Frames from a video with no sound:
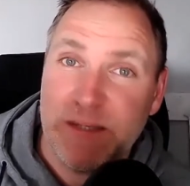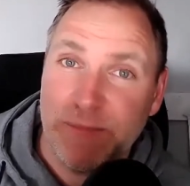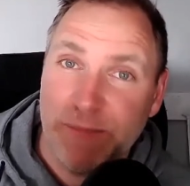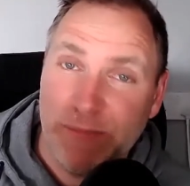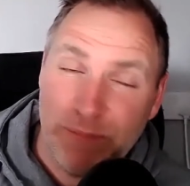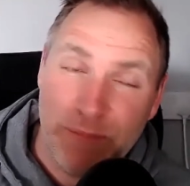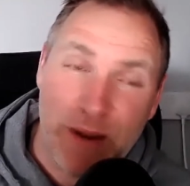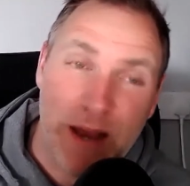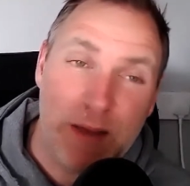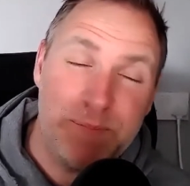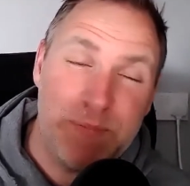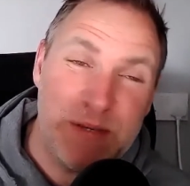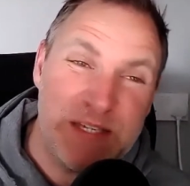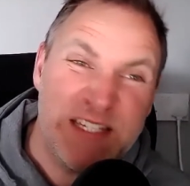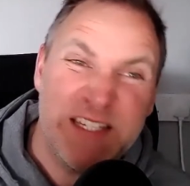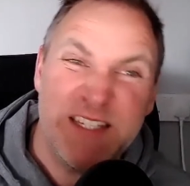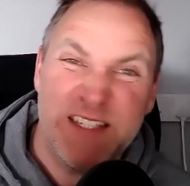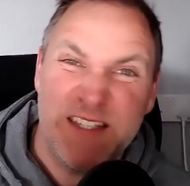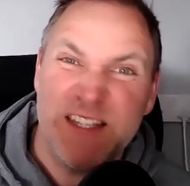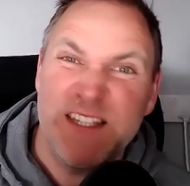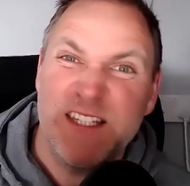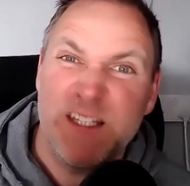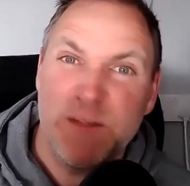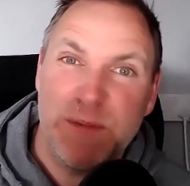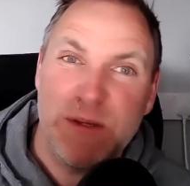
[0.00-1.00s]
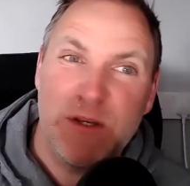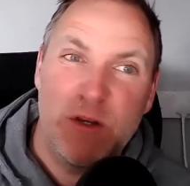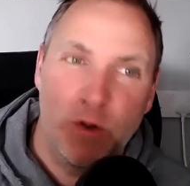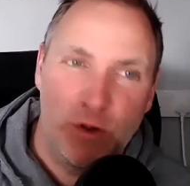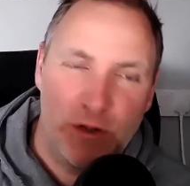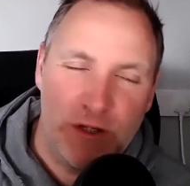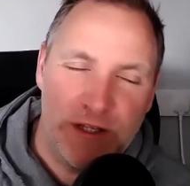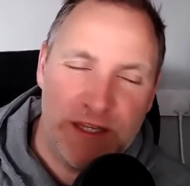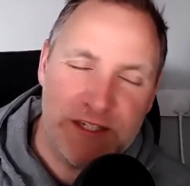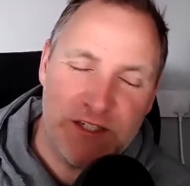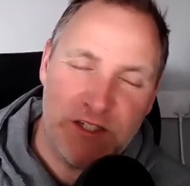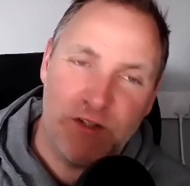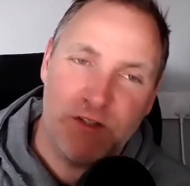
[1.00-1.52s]
My business needs to be good
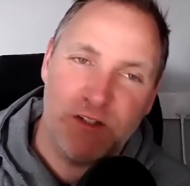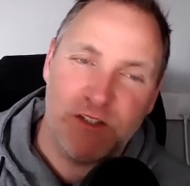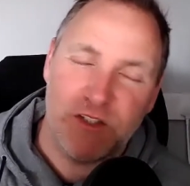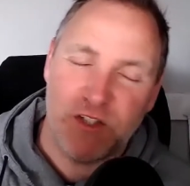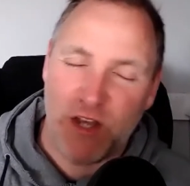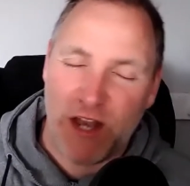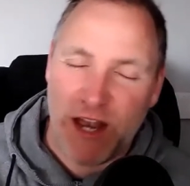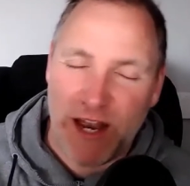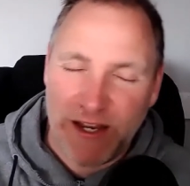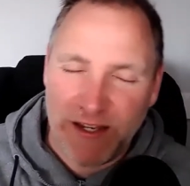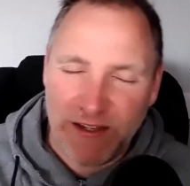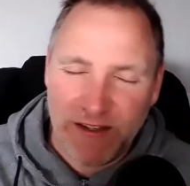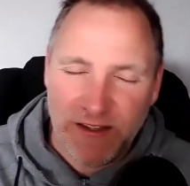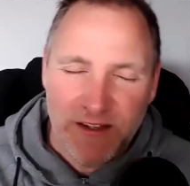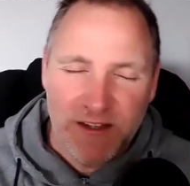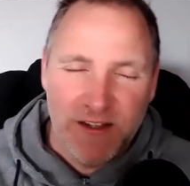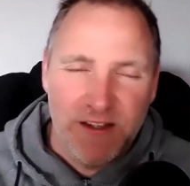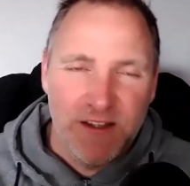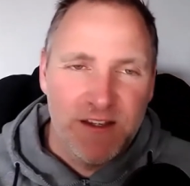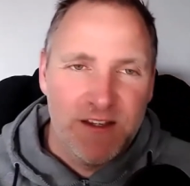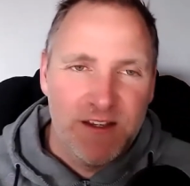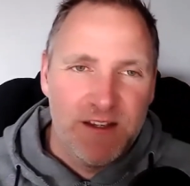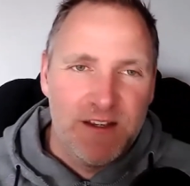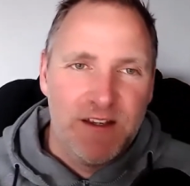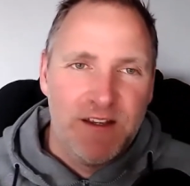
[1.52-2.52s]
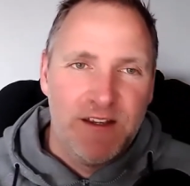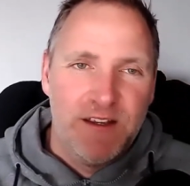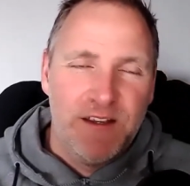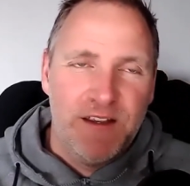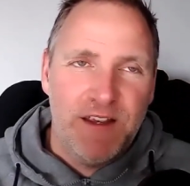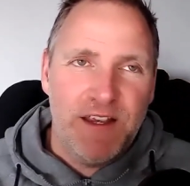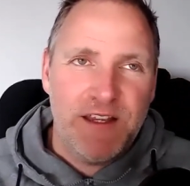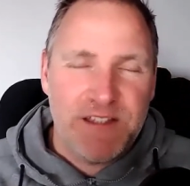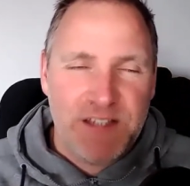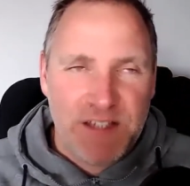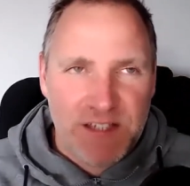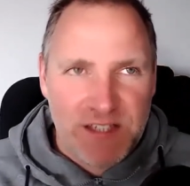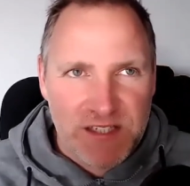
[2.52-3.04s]
on SEO. So
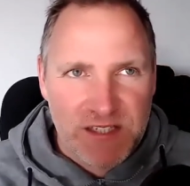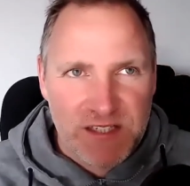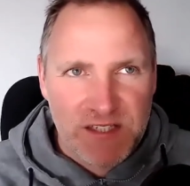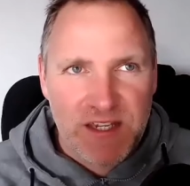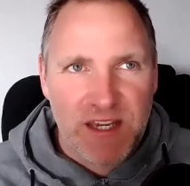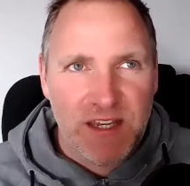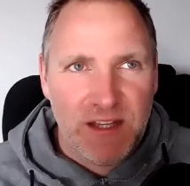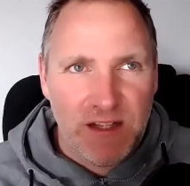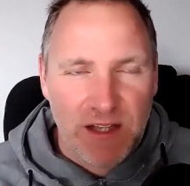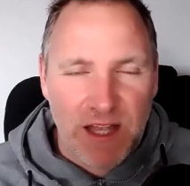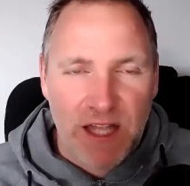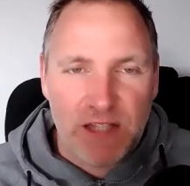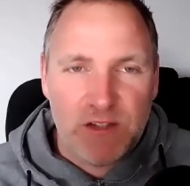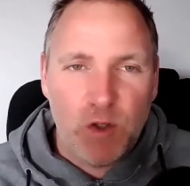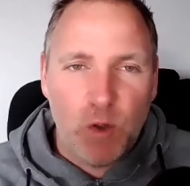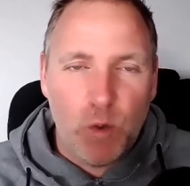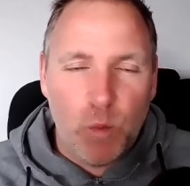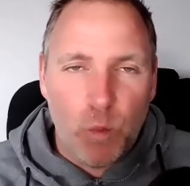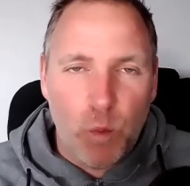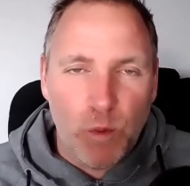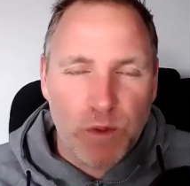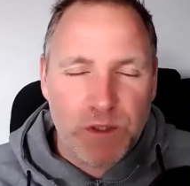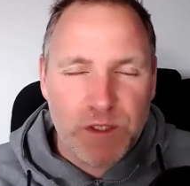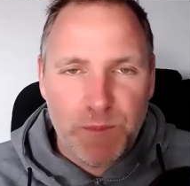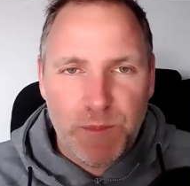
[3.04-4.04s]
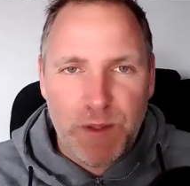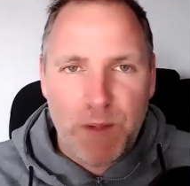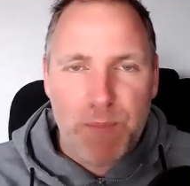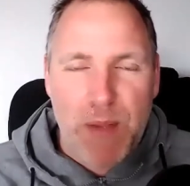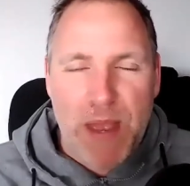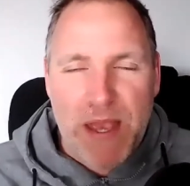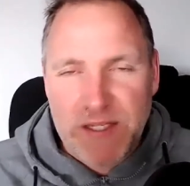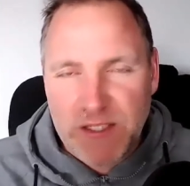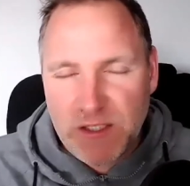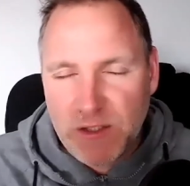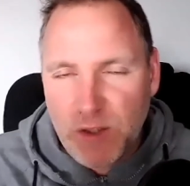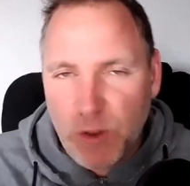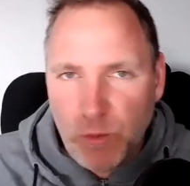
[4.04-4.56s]
it's a skill. I don't want to be the
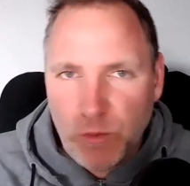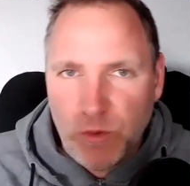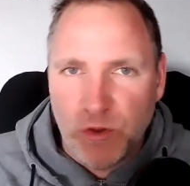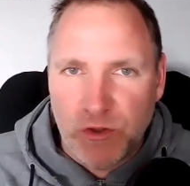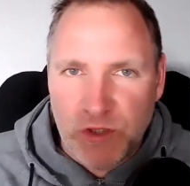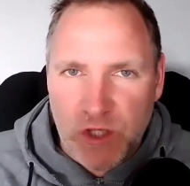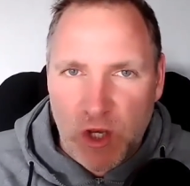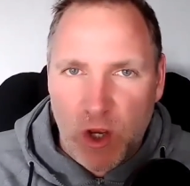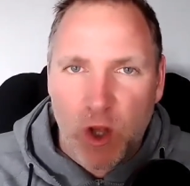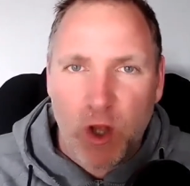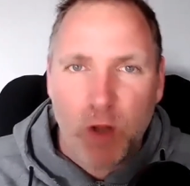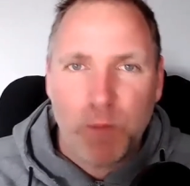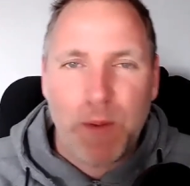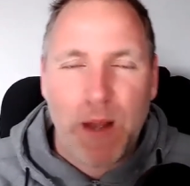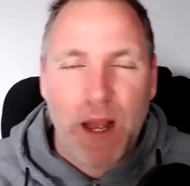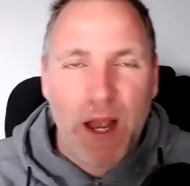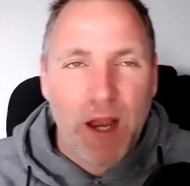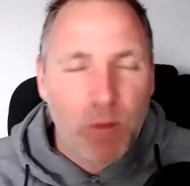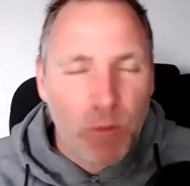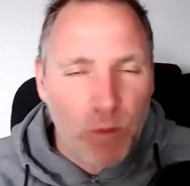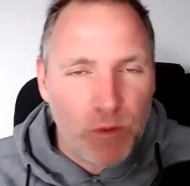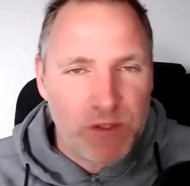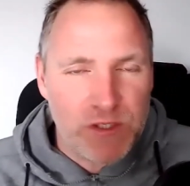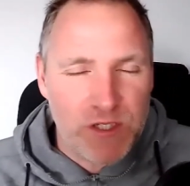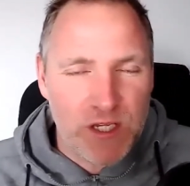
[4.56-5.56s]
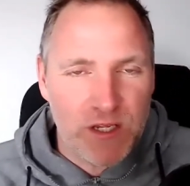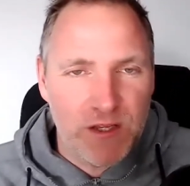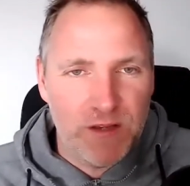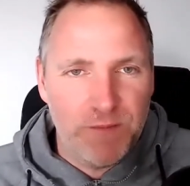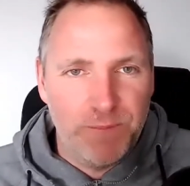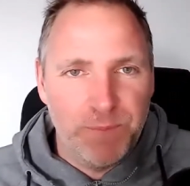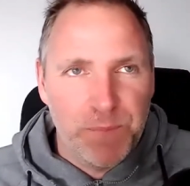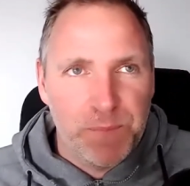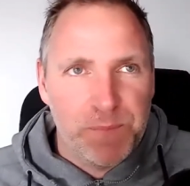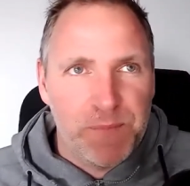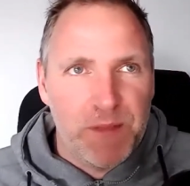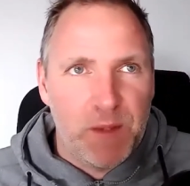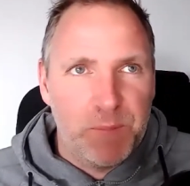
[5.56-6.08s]
person who does it all, but I want to,
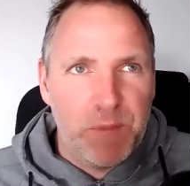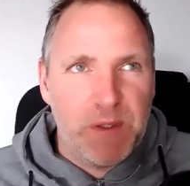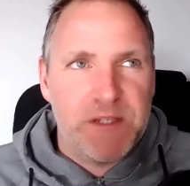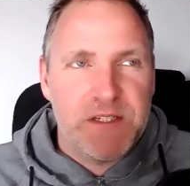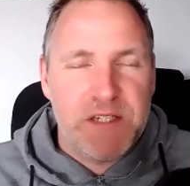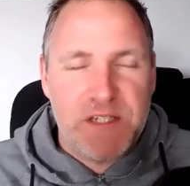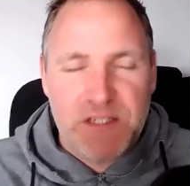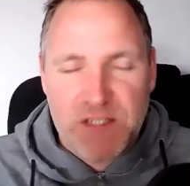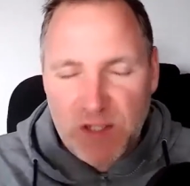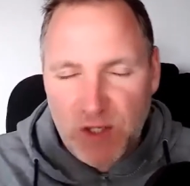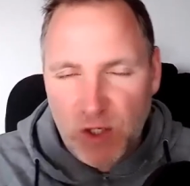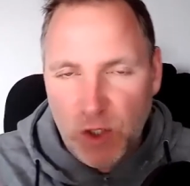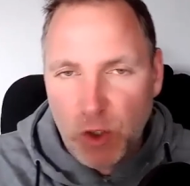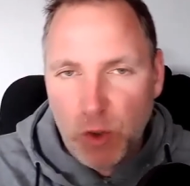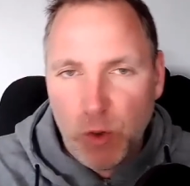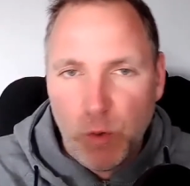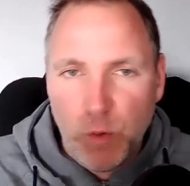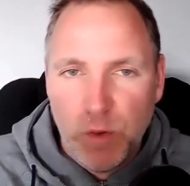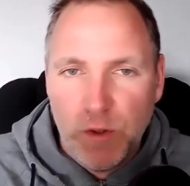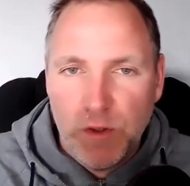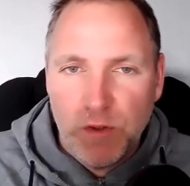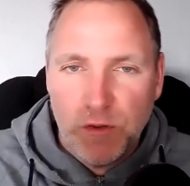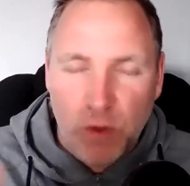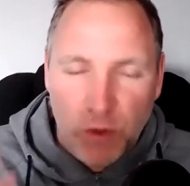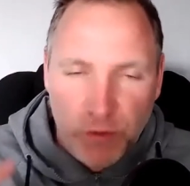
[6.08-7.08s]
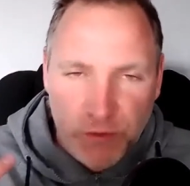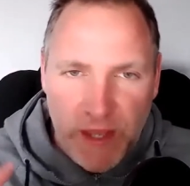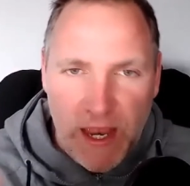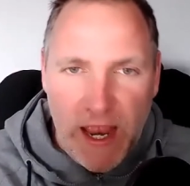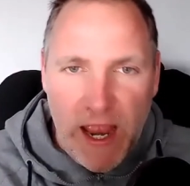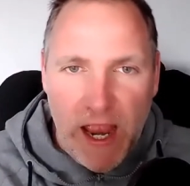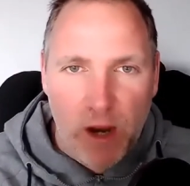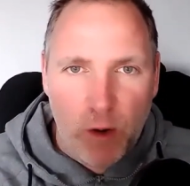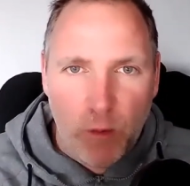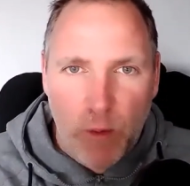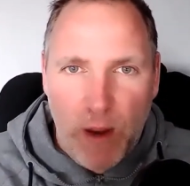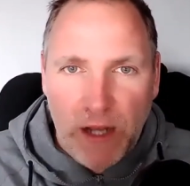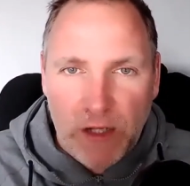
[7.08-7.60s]
because it's a who, not the
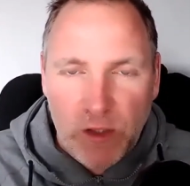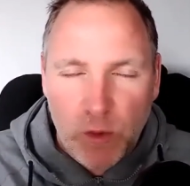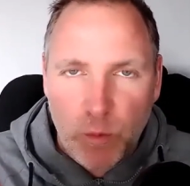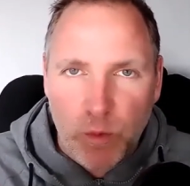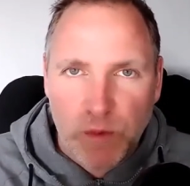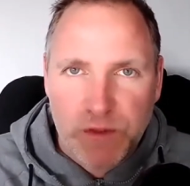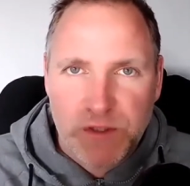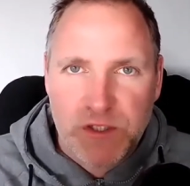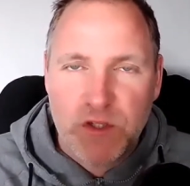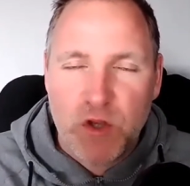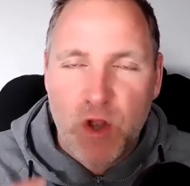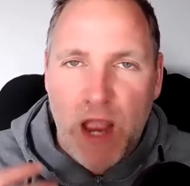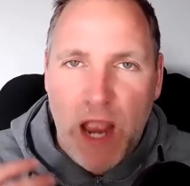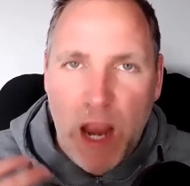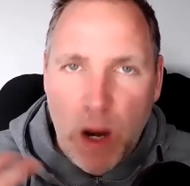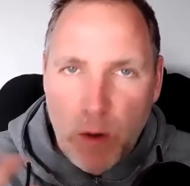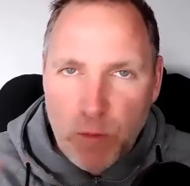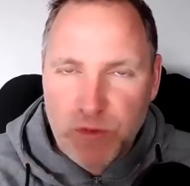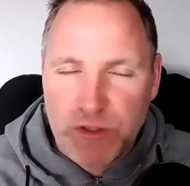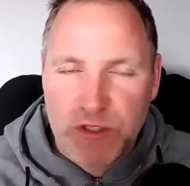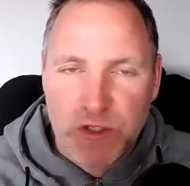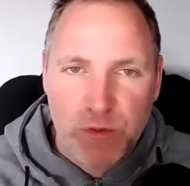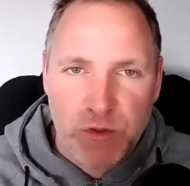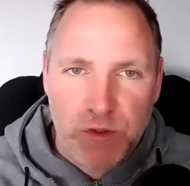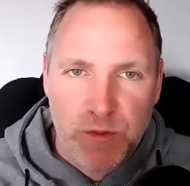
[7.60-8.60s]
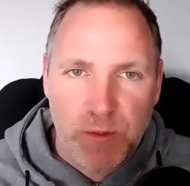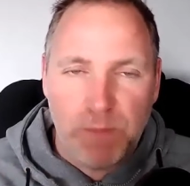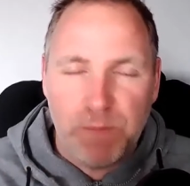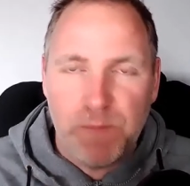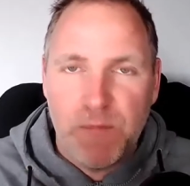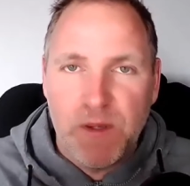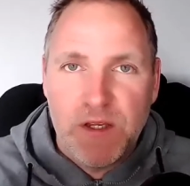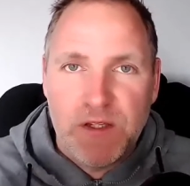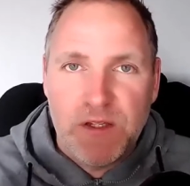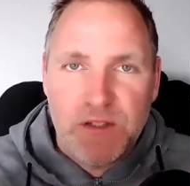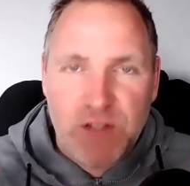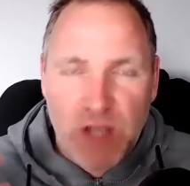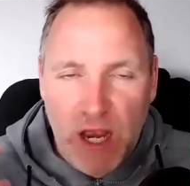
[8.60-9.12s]
how. I don't want to know how to do something,
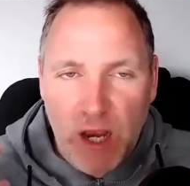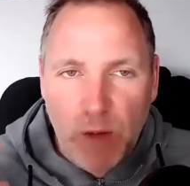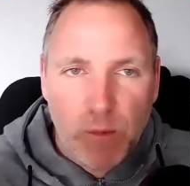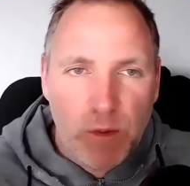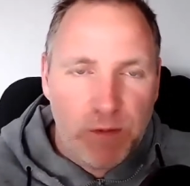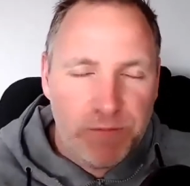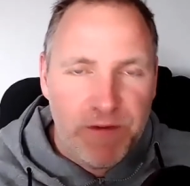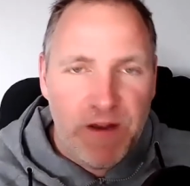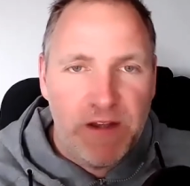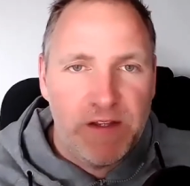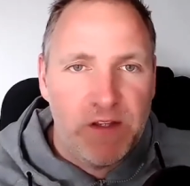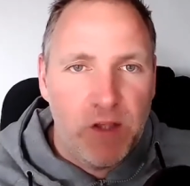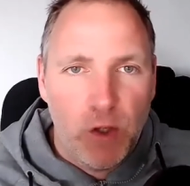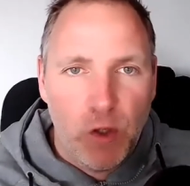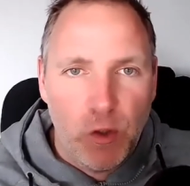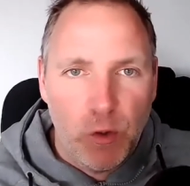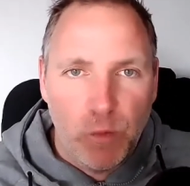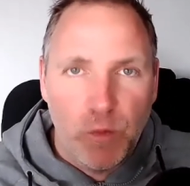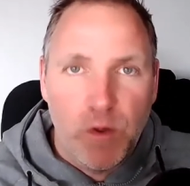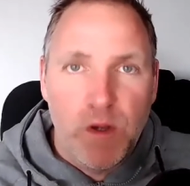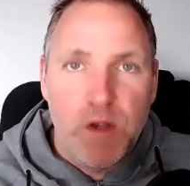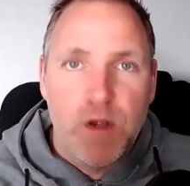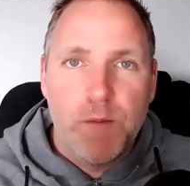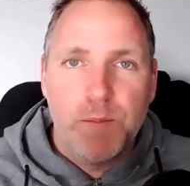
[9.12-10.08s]
so I want to find the who.